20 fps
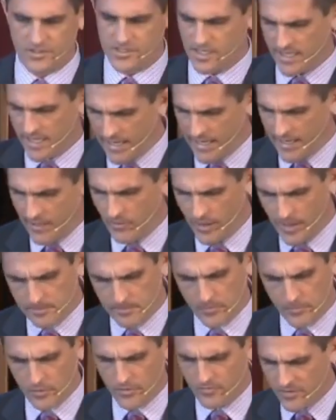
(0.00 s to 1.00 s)
And now
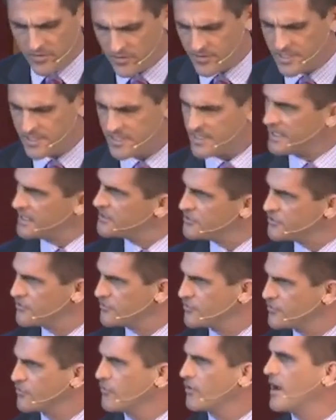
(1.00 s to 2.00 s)
I'm on very
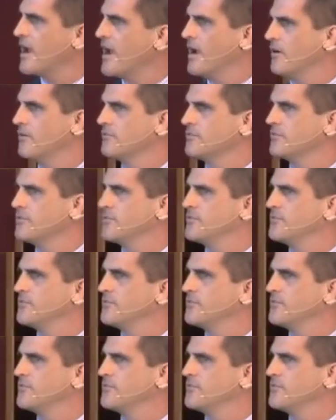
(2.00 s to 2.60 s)
dangerous ground.